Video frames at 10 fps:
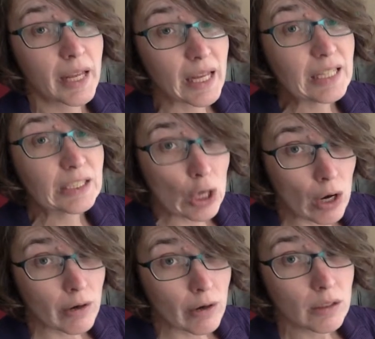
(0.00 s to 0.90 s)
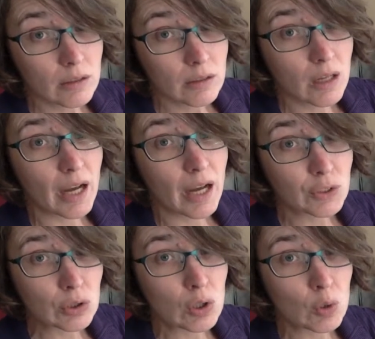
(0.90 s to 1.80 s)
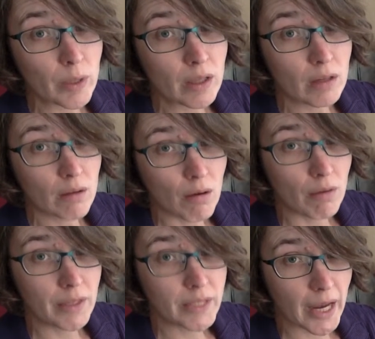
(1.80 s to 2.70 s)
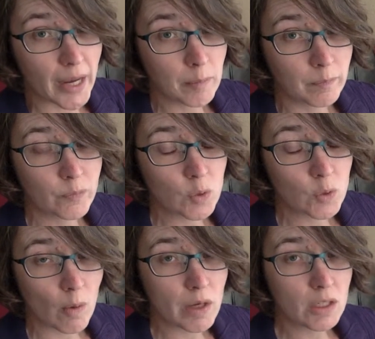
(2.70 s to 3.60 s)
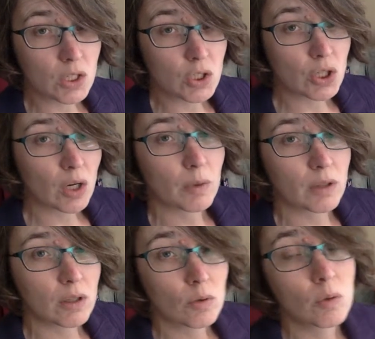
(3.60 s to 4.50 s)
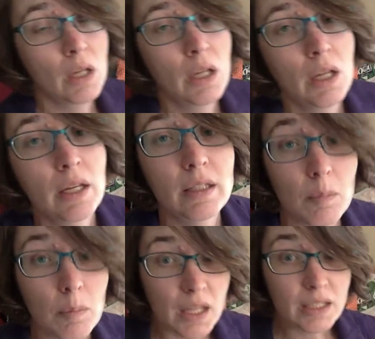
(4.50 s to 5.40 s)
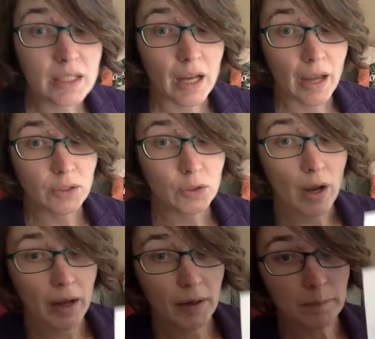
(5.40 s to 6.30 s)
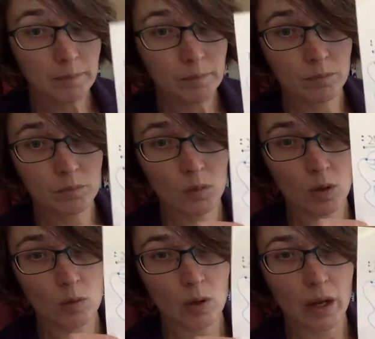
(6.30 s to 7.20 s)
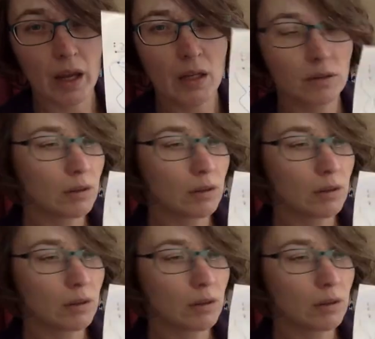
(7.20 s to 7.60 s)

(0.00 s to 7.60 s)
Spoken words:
It is hard. I struggle with it all the time. So I wanted to share with you some things that I try. Okay?